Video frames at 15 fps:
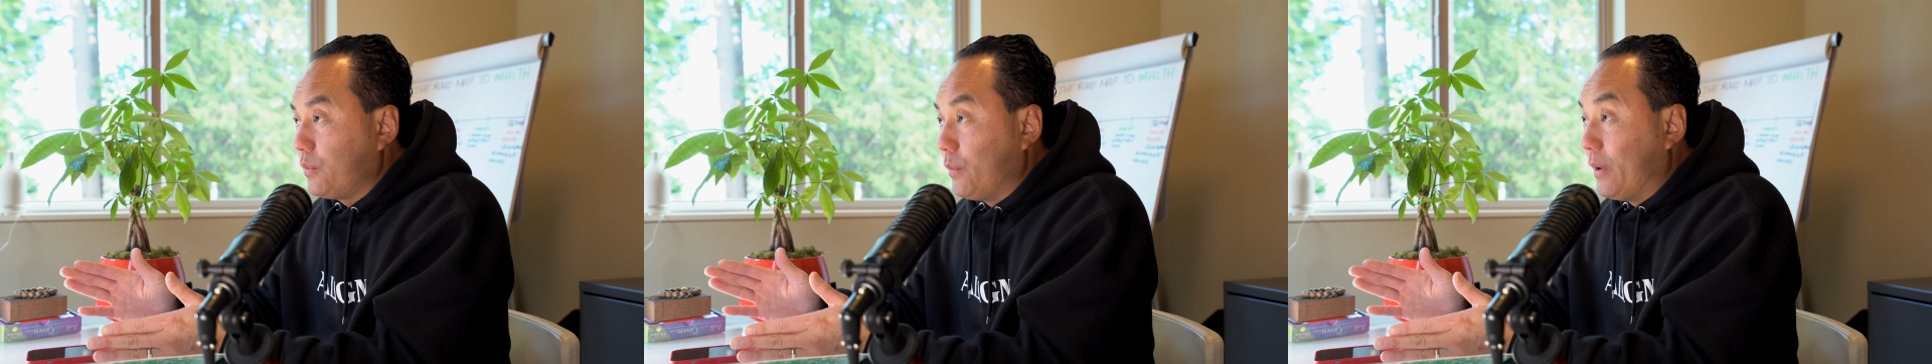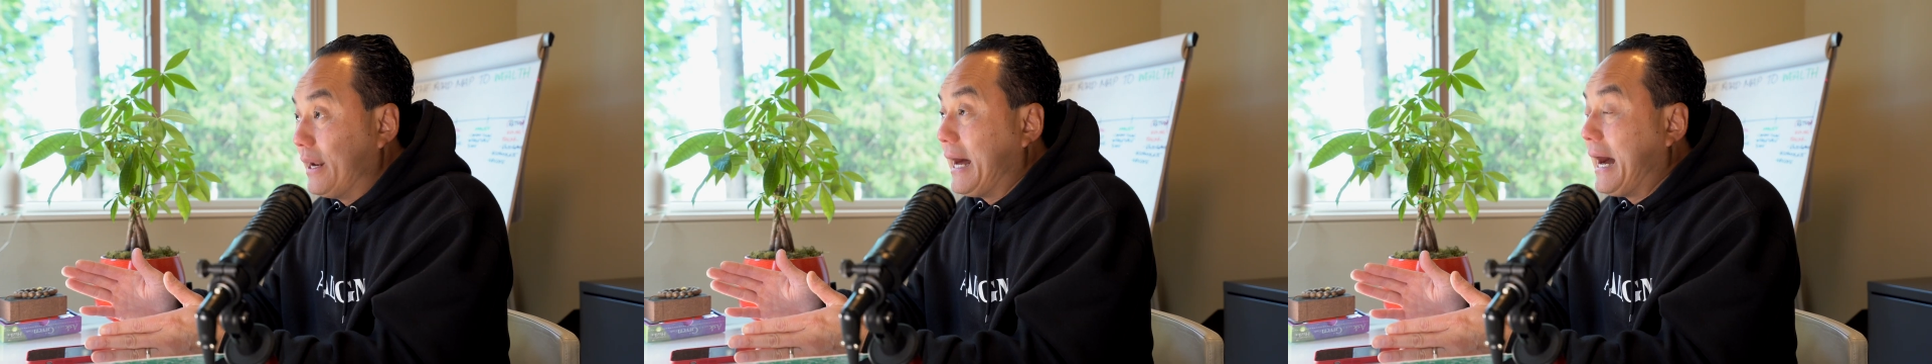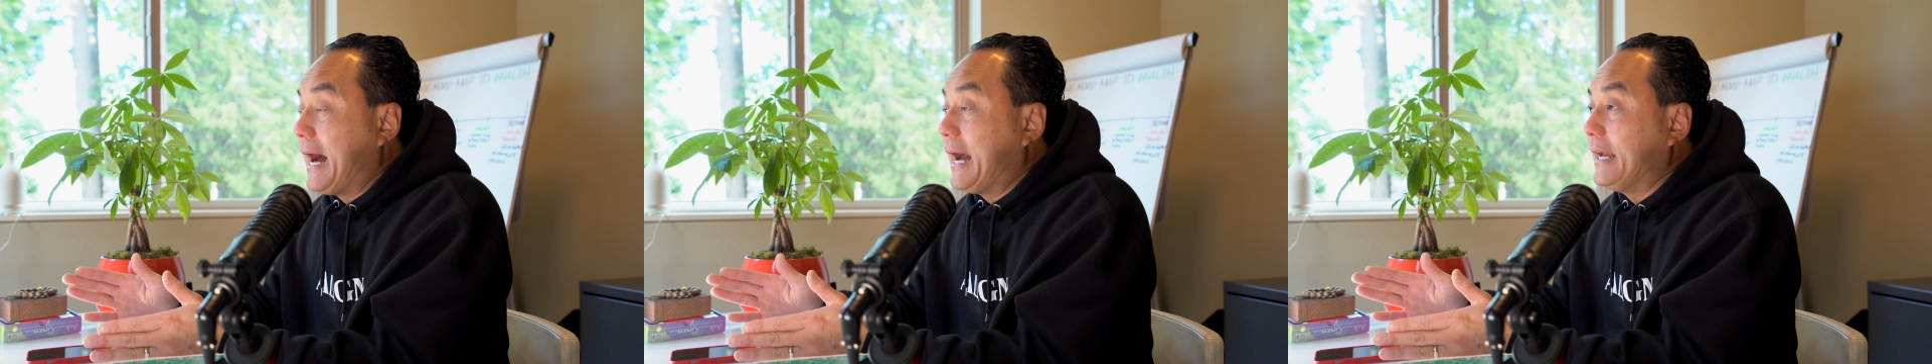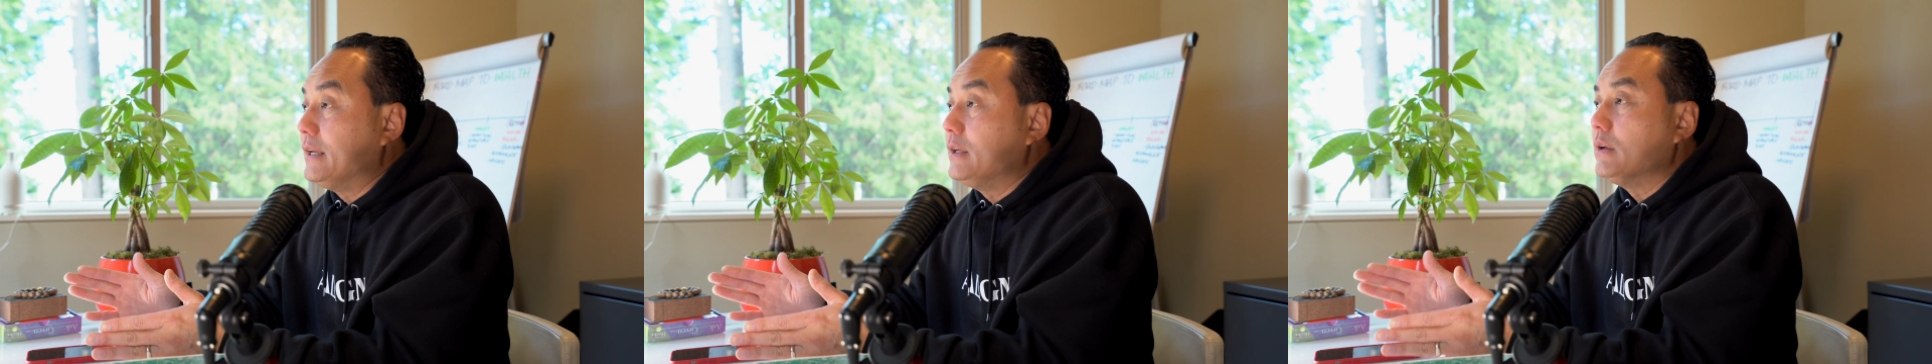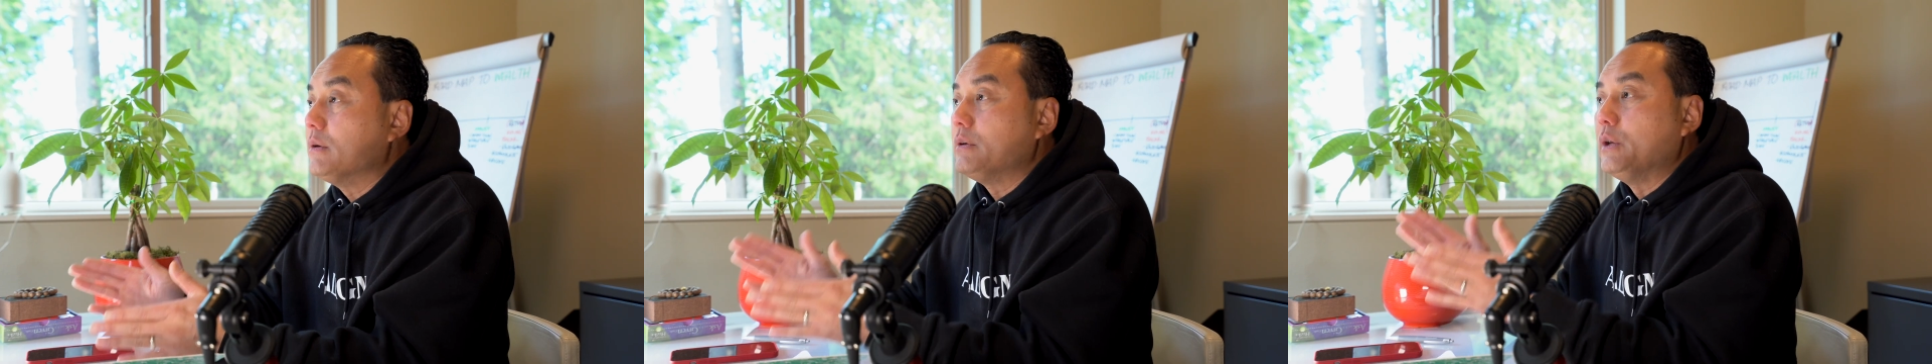when
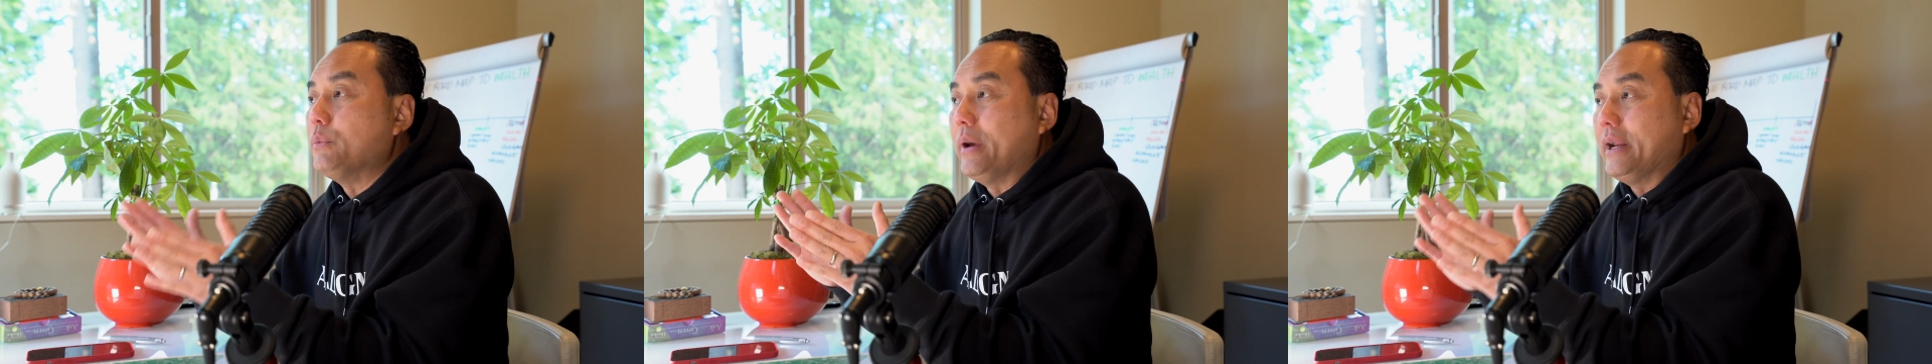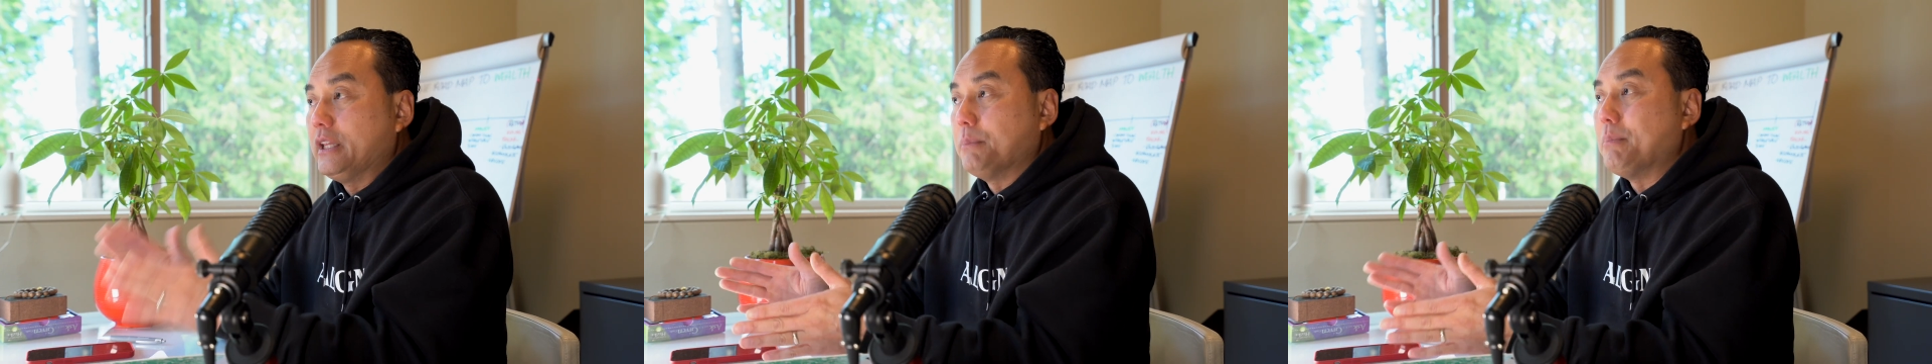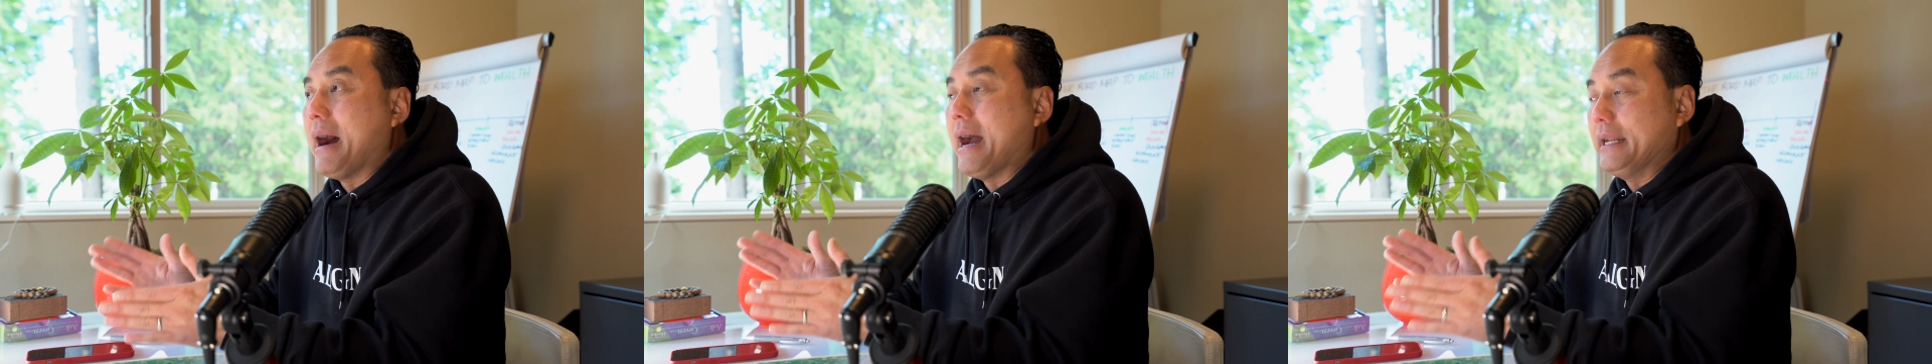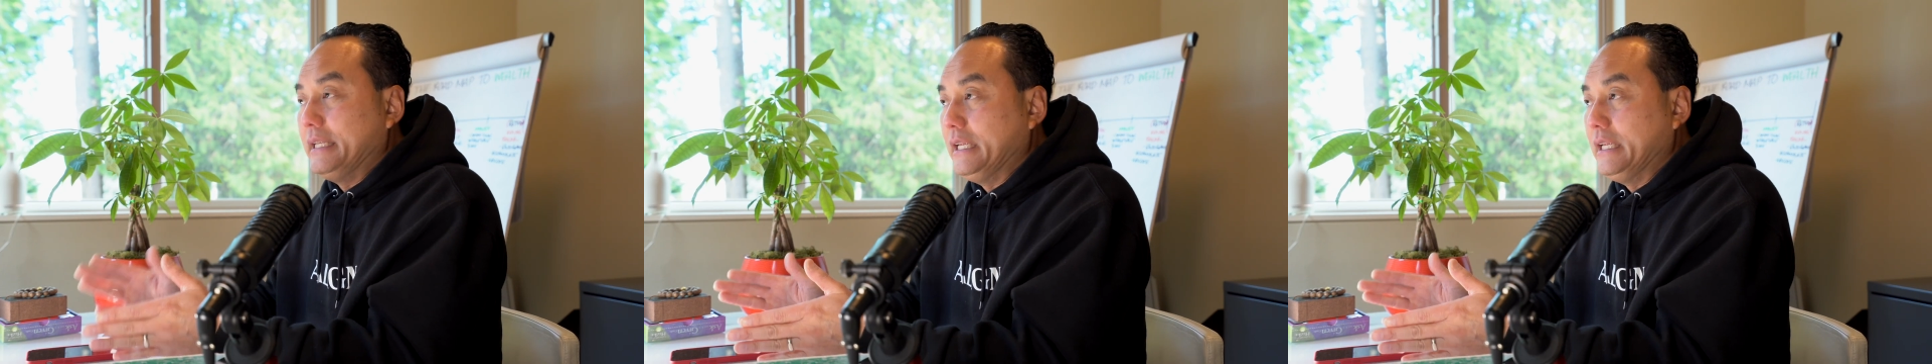I get ready to buy a